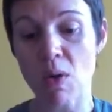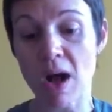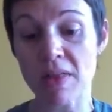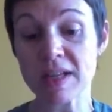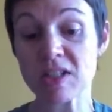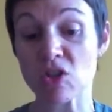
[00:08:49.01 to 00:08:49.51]

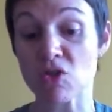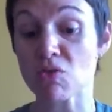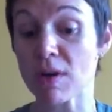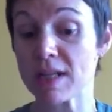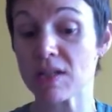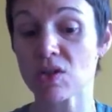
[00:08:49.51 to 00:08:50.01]
"Wow, that's a
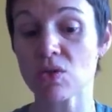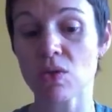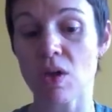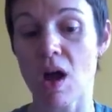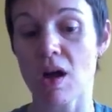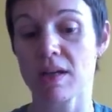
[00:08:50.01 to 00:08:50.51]
great
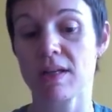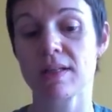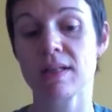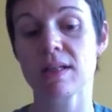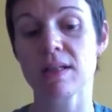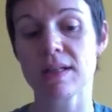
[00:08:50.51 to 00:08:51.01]
school, Augie,"
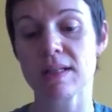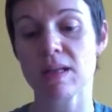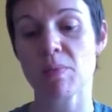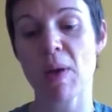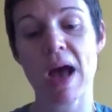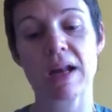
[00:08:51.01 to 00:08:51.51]
said
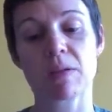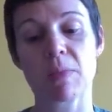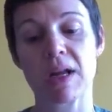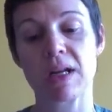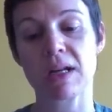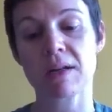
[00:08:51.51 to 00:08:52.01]
Lisa, patting
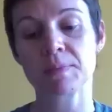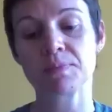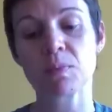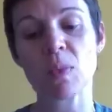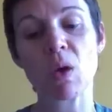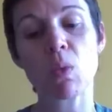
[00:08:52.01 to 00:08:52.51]
my knee.
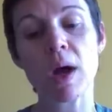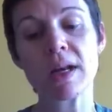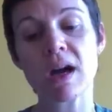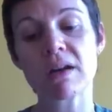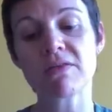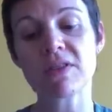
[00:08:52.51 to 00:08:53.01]
"Why
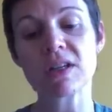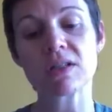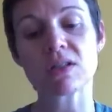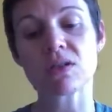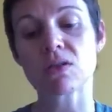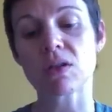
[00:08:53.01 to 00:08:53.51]
not Via
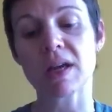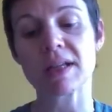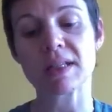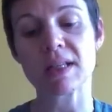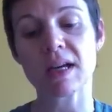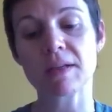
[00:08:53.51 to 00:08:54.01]
School?" I
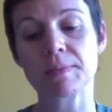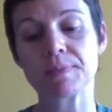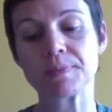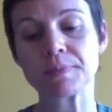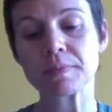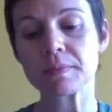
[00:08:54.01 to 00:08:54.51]
said.
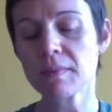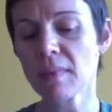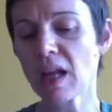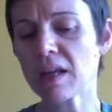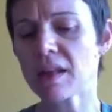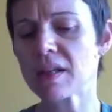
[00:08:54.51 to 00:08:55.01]

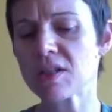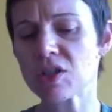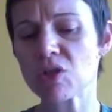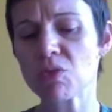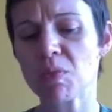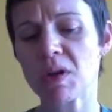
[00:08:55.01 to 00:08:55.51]
"That's
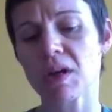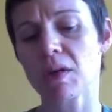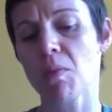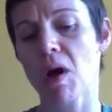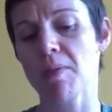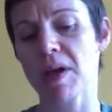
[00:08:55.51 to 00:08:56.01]
too big,"
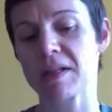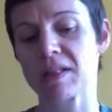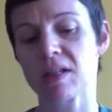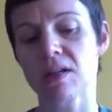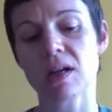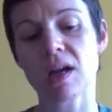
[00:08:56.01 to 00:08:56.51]
Mom
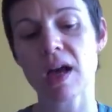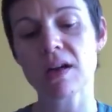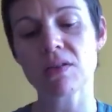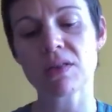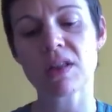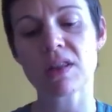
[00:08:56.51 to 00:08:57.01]
answered. "I
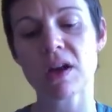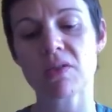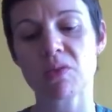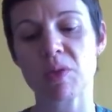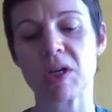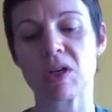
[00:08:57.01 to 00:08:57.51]
don't think that
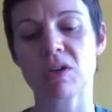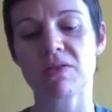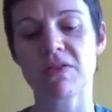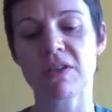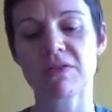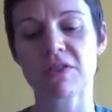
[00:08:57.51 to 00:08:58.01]
would be a good
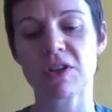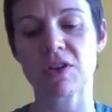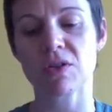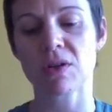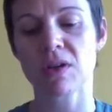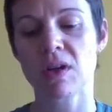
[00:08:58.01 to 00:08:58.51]
fit for you."
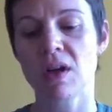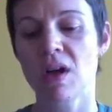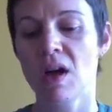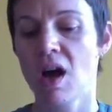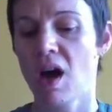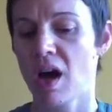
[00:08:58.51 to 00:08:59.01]

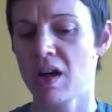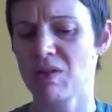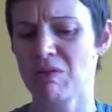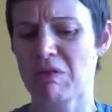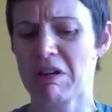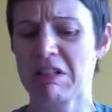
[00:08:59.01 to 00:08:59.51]
"I
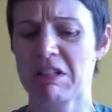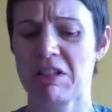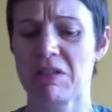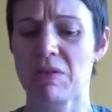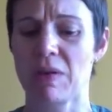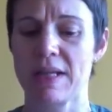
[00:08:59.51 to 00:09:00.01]
don't want
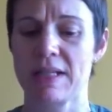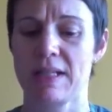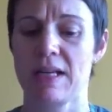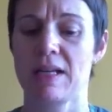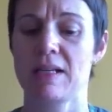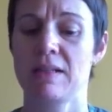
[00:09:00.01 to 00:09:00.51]
to," I
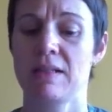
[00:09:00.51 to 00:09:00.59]
said.